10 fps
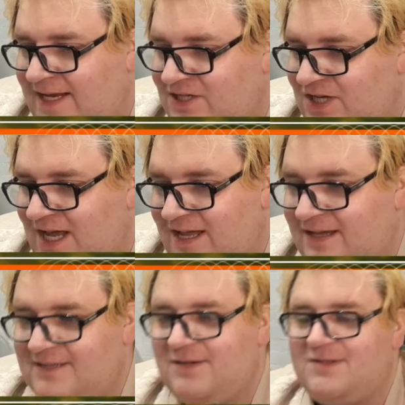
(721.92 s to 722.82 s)
8-inch.
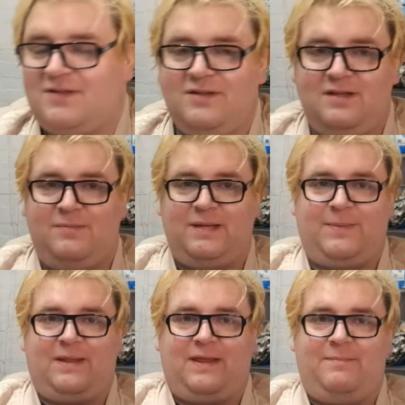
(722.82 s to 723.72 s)
Yeah. So it's only going to
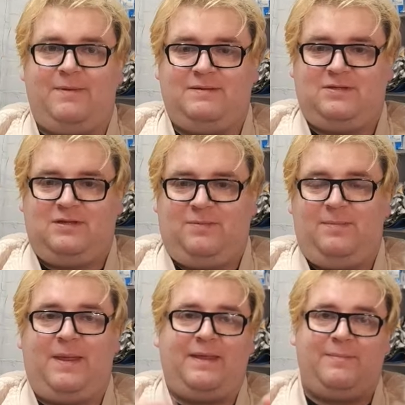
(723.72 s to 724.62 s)
be about that. It's only
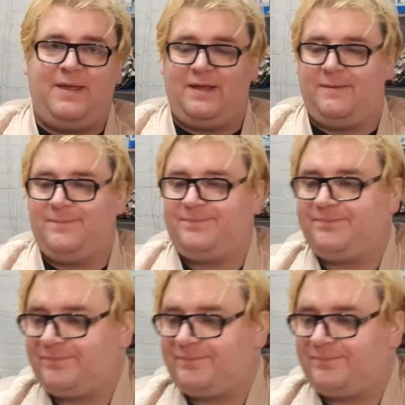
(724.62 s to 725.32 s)
going to be about that big.